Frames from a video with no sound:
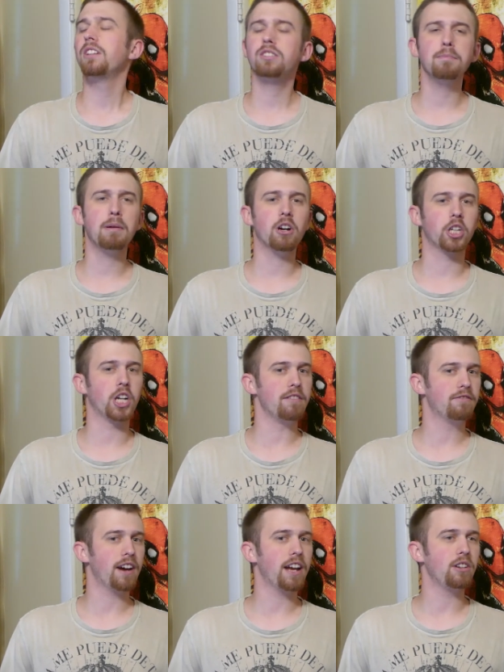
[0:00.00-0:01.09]
Let's compare a
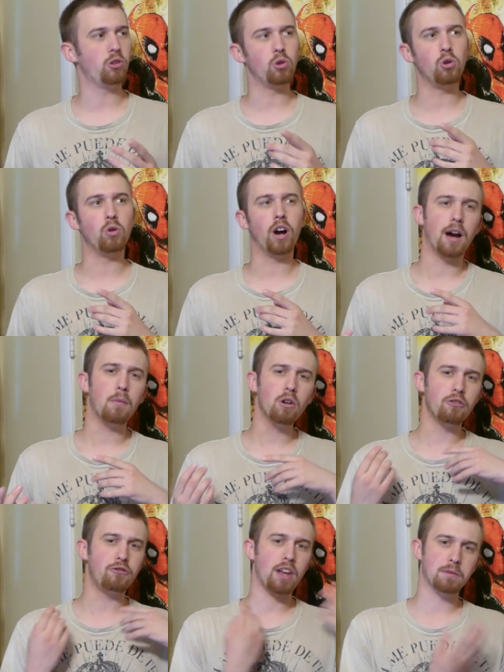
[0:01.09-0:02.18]
gunfight to a more
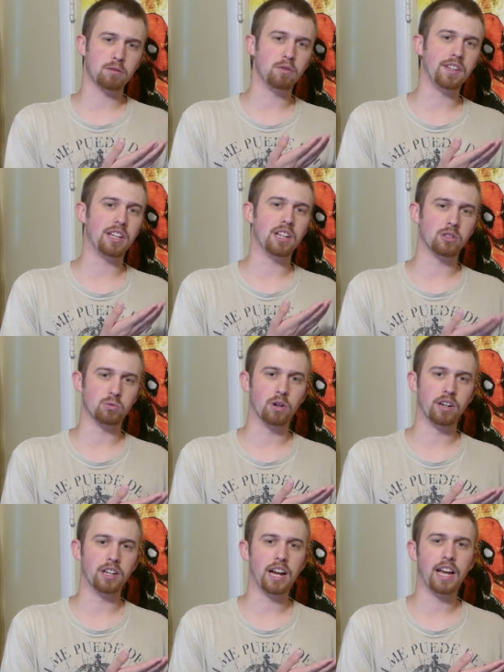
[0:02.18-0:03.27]
famous movie than this
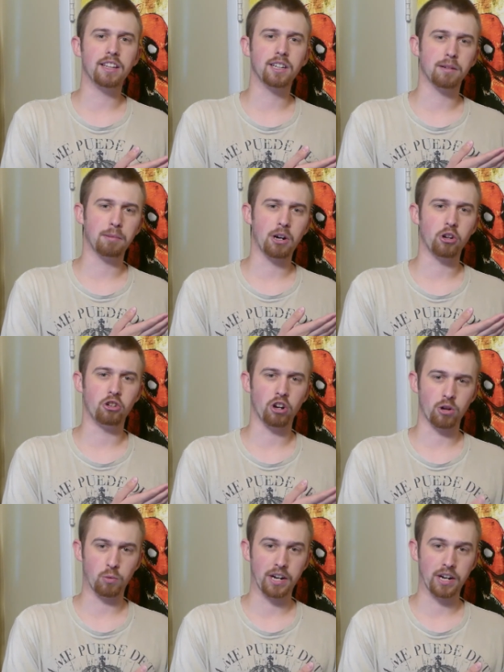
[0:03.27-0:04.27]
one, and then compare John